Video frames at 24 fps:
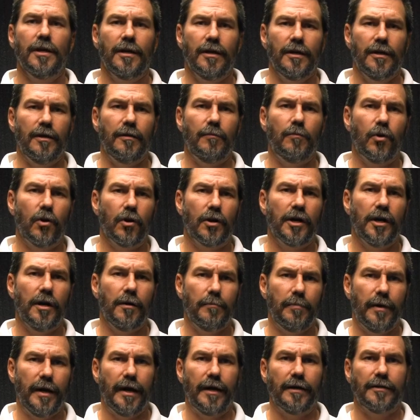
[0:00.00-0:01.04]
in a more
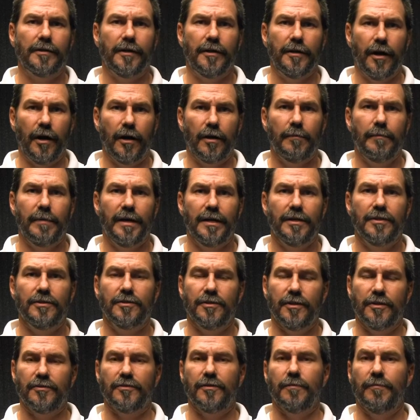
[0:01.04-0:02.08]
compact and automated
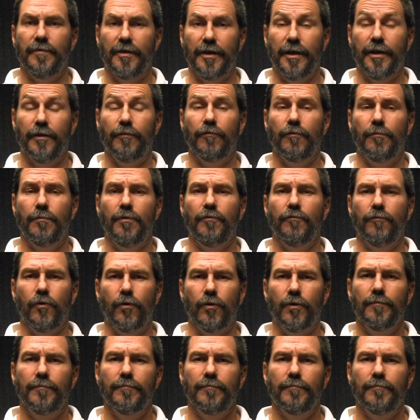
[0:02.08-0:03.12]
system than ever
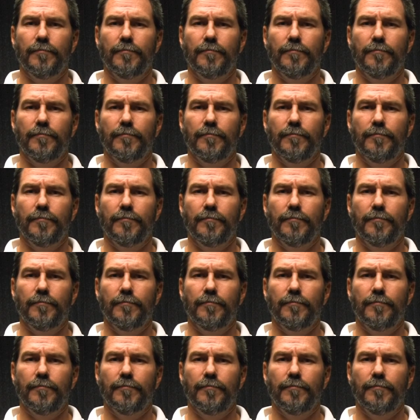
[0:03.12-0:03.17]
before.